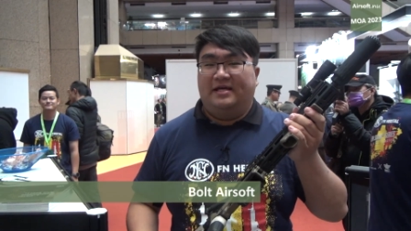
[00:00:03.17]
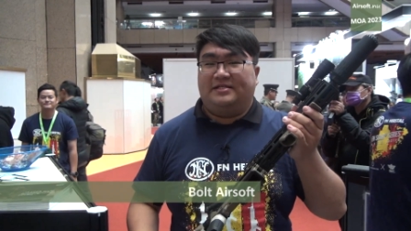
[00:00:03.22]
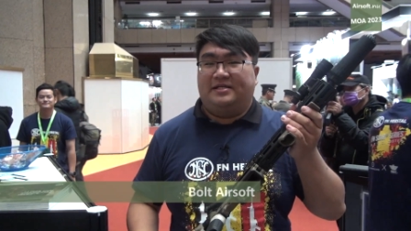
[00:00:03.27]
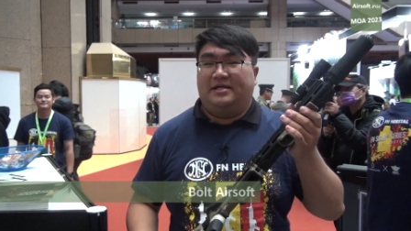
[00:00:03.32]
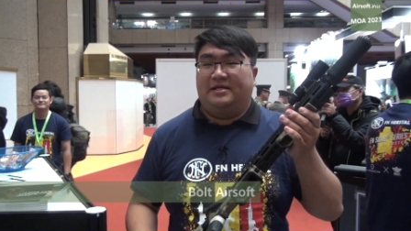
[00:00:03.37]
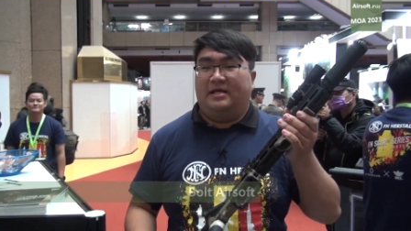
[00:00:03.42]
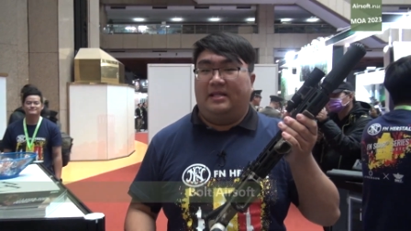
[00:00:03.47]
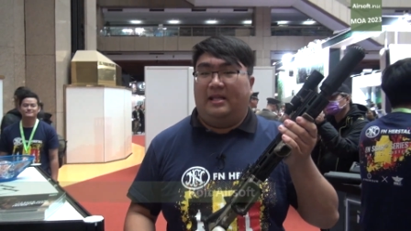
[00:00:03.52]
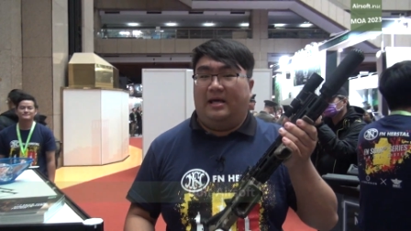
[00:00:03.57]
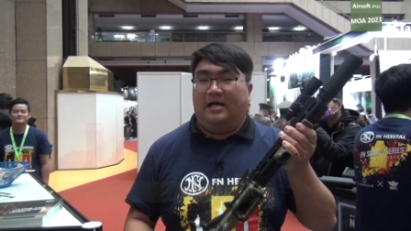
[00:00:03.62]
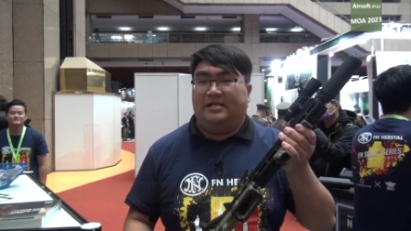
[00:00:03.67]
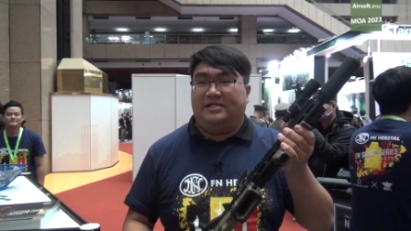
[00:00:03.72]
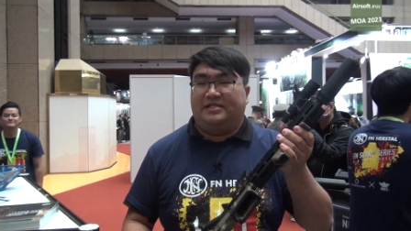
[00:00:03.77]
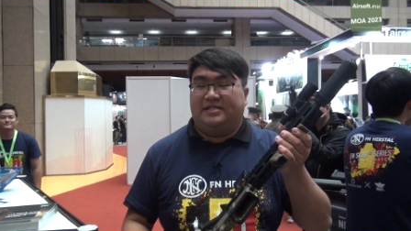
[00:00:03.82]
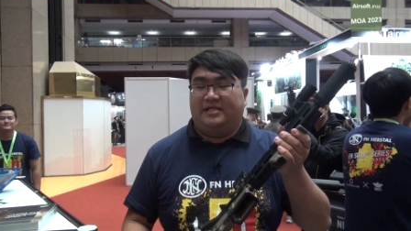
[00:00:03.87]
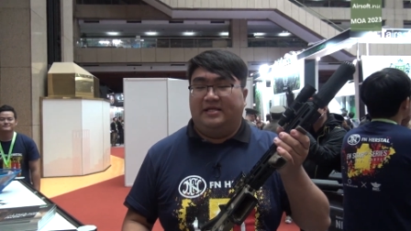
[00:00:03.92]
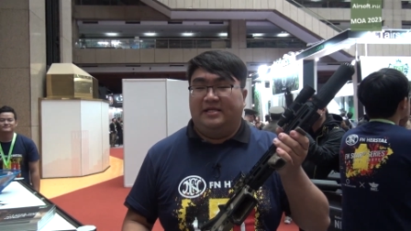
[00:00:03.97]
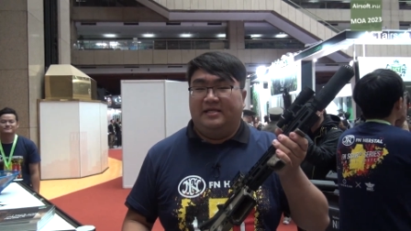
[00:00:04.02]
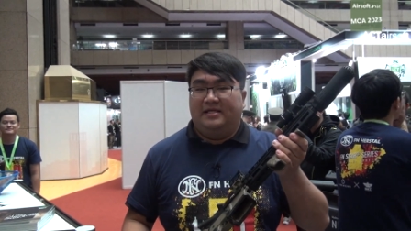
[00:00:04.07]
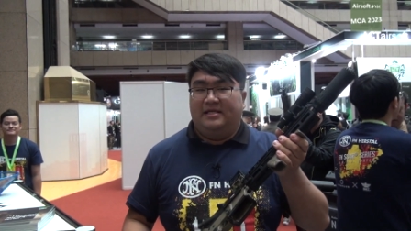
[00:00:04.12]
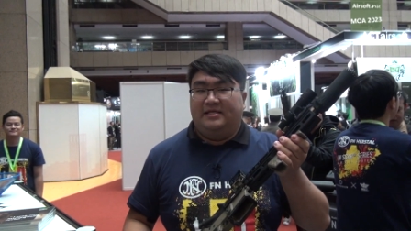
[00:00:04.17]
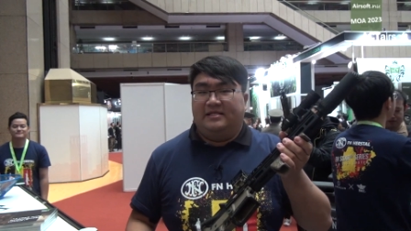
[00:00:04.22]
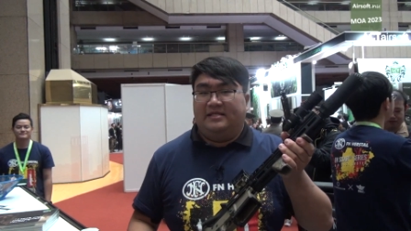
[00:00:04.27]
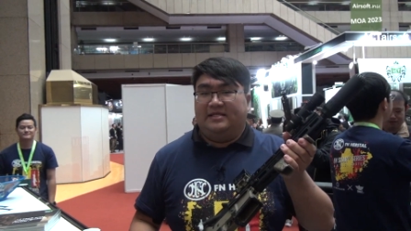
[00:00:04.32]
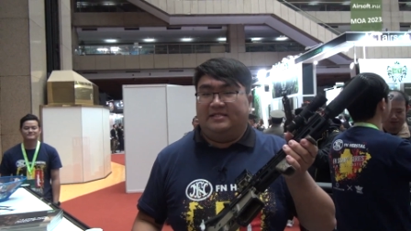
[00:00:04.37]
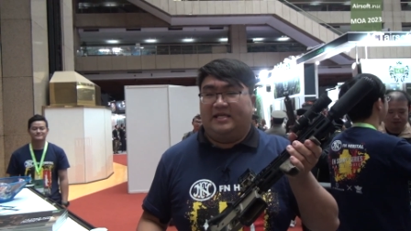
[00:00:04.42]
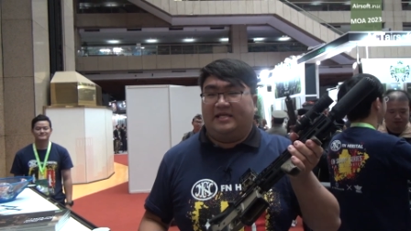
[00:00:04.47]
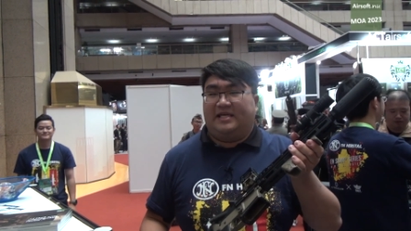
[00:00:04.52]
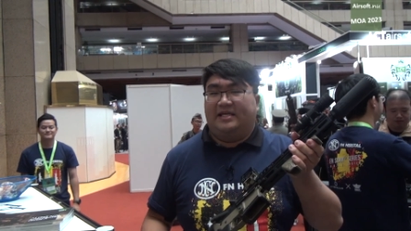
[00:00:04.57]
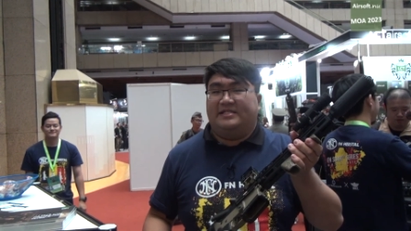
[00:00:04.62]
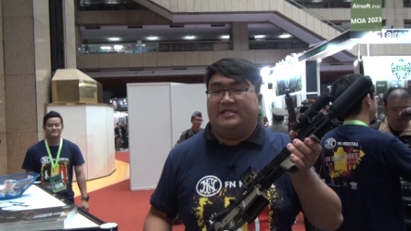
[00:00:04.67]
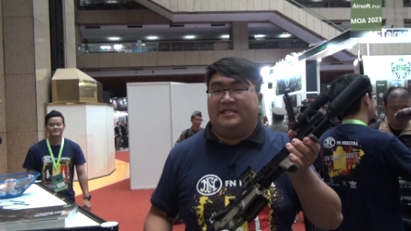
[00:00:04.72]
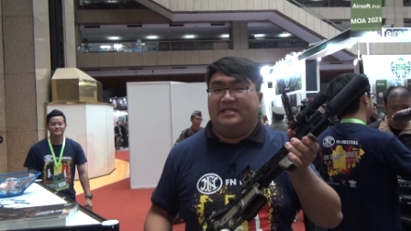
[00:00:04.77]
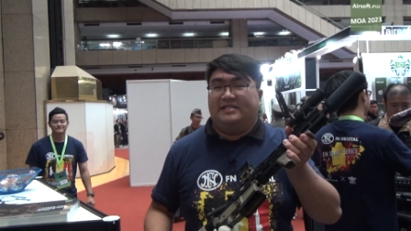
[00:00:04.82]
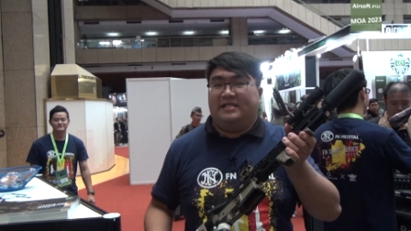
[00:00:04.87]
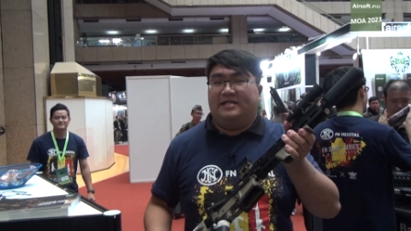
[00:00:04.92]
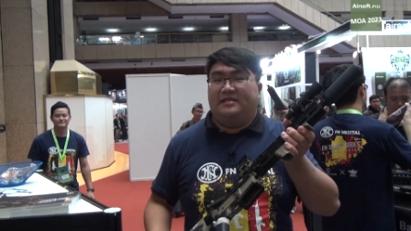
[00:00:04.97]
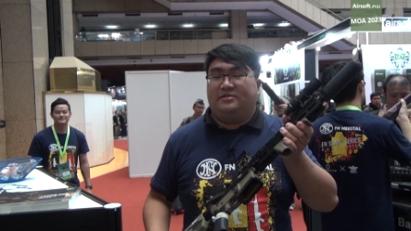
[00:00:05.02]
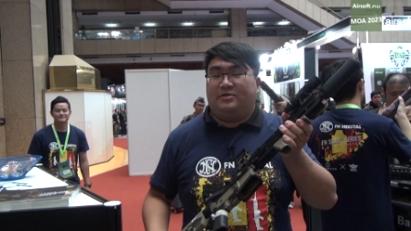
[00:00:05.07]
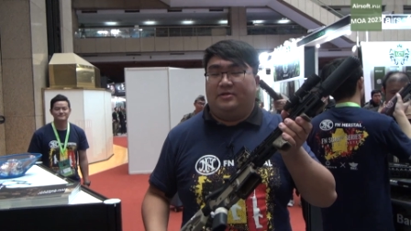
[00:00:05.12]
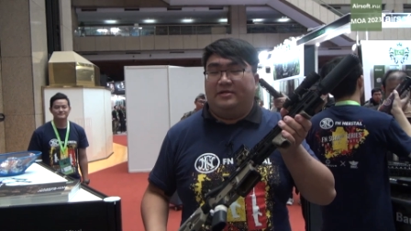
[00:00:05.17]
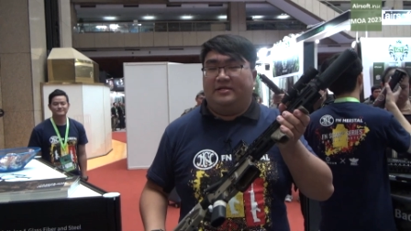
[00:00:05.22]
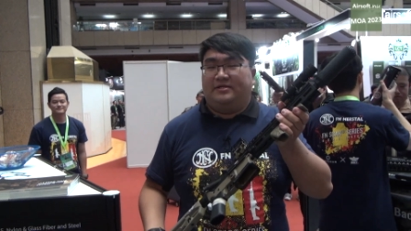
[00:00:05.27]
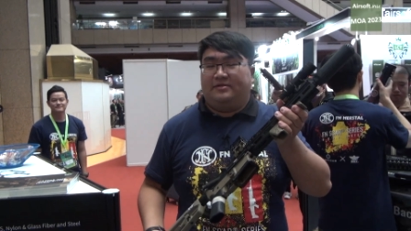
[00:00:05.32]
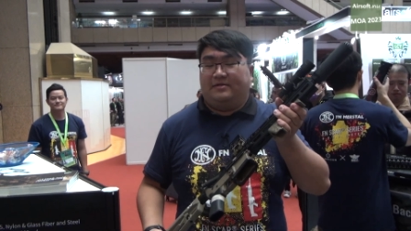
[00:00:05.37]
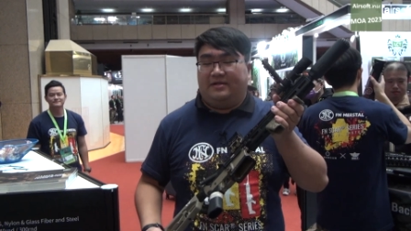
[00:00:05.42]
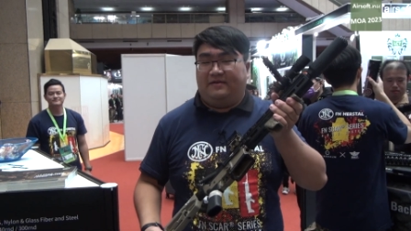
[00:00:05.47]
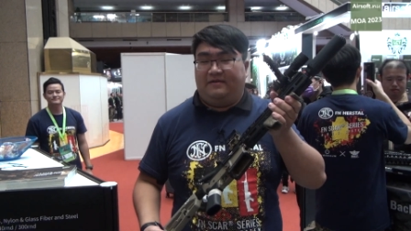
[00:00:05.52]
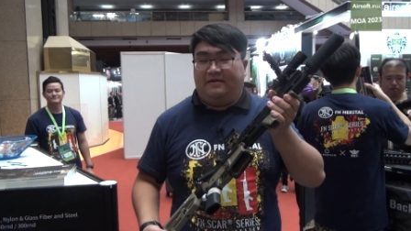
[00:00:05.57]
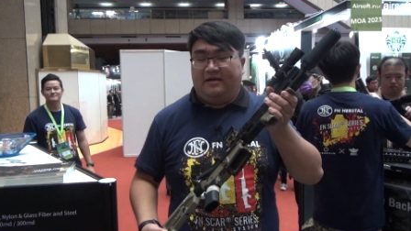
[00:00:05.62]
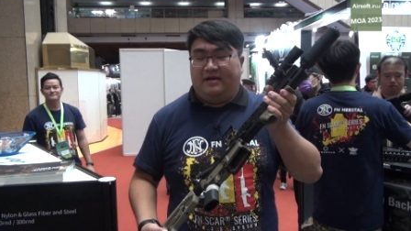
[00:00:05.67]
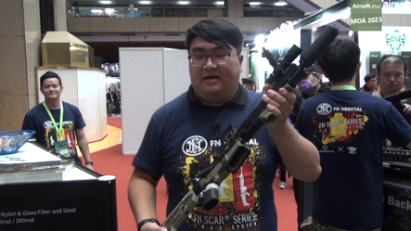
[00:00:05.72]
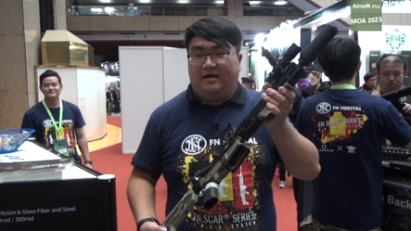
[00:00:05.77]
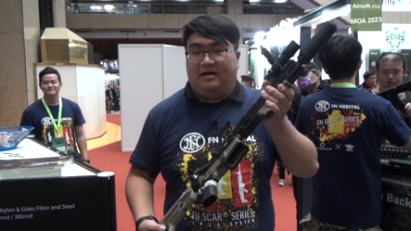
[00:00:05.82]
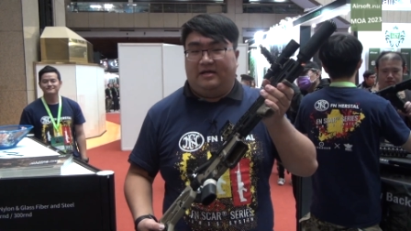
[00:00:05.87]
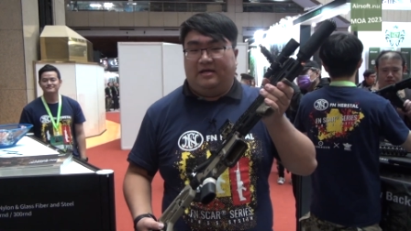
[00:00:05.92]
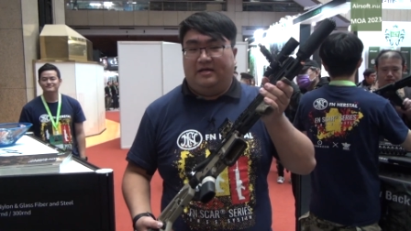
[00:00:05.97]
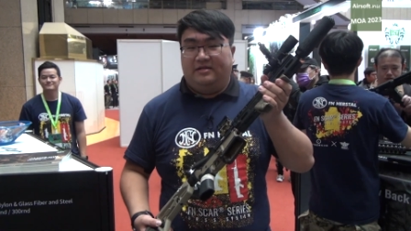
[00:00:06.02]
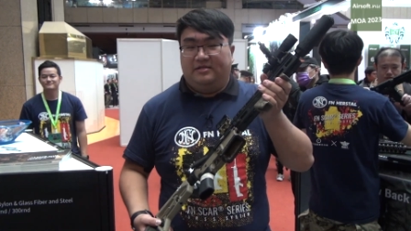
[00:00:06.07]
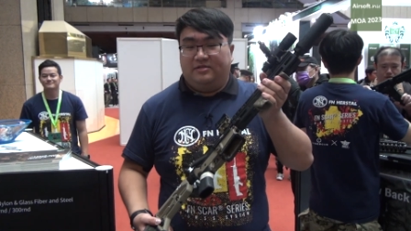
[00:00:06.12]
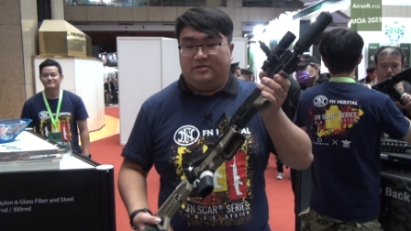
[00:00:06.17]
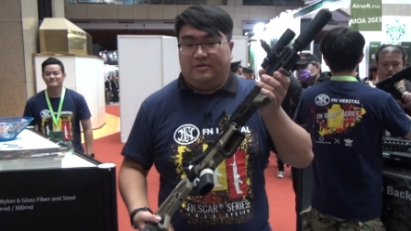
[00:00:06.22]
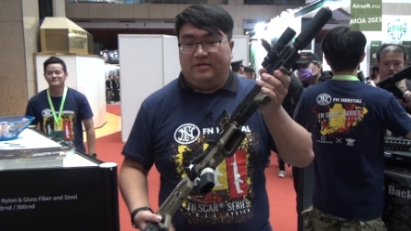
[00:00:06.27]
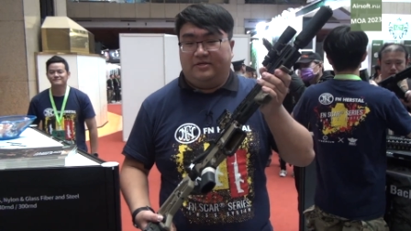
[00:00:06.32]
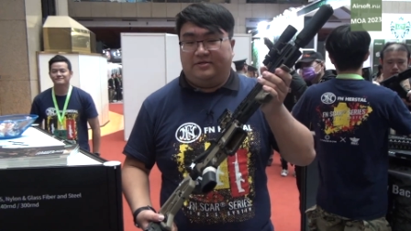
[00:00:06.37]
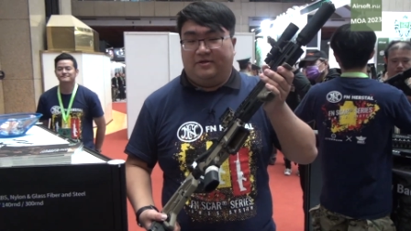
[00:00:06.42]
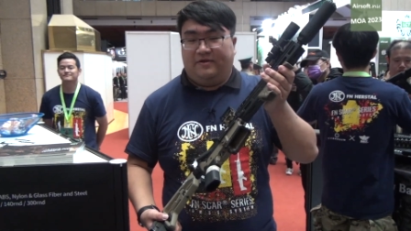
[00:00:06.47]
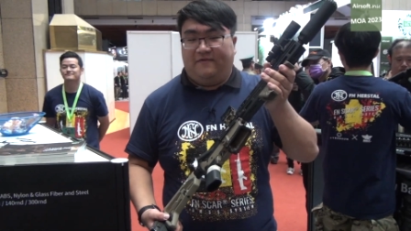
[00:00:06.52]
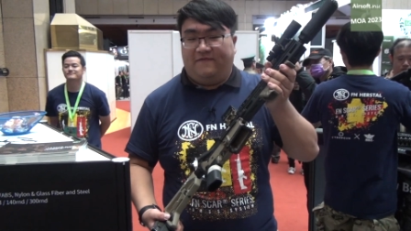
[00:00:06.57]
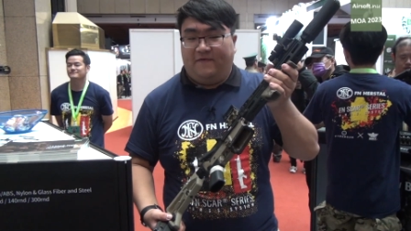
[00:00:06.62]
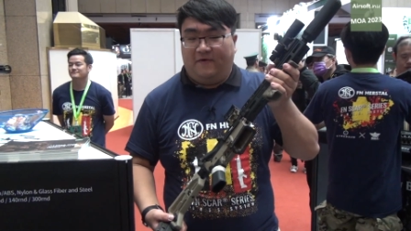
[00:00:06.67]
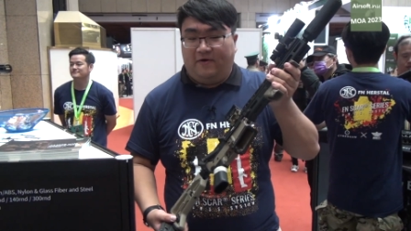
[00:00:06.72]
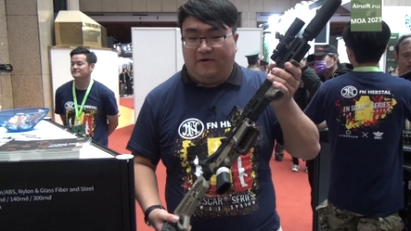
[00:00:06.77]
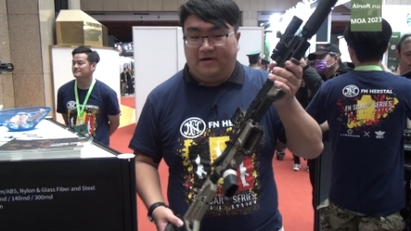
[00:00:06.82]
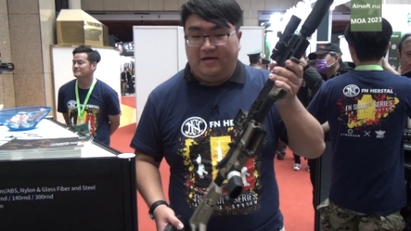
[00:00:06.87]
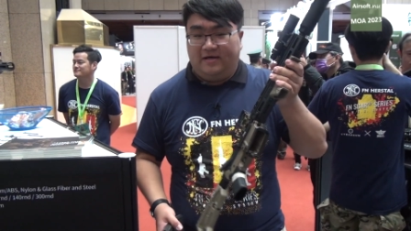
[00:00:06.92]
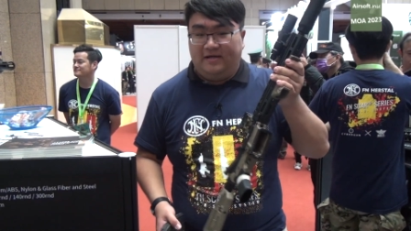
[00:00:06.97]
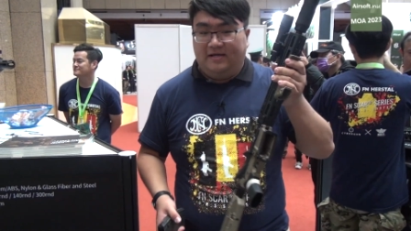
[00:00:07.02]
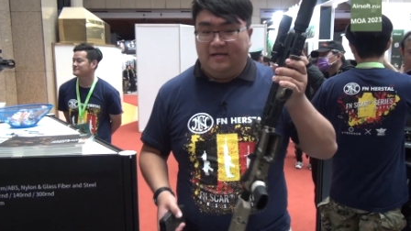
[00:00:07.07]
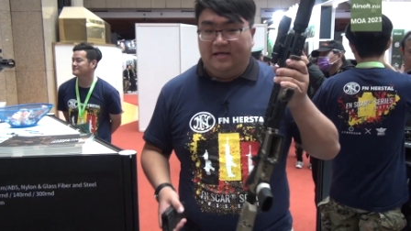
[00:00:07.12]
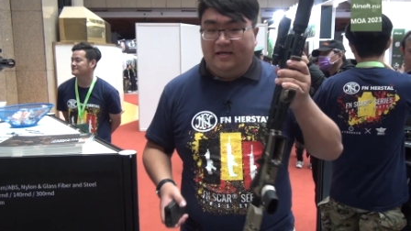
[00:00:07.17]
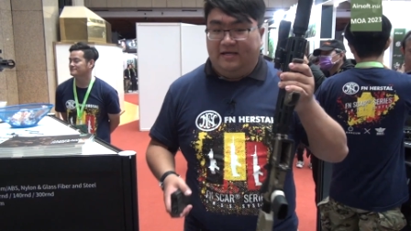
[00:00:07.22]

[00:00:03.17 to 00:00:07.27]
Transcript: It's going to launch the second season, 2020, uh, 2024.